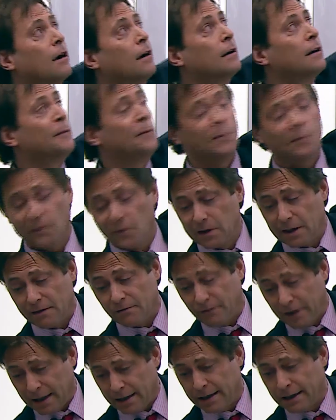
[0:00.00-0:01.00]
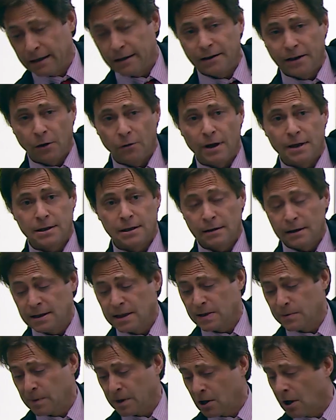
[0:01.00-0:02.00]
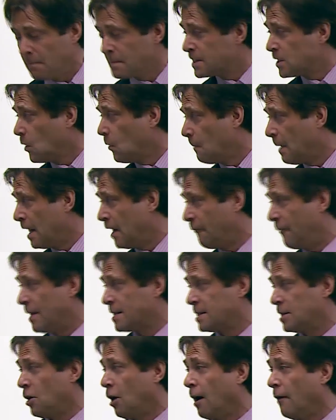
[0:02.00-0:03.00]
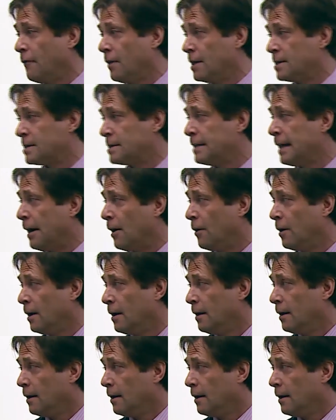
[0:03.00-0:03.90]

are really going to do this. And this has become so manifestly obvious now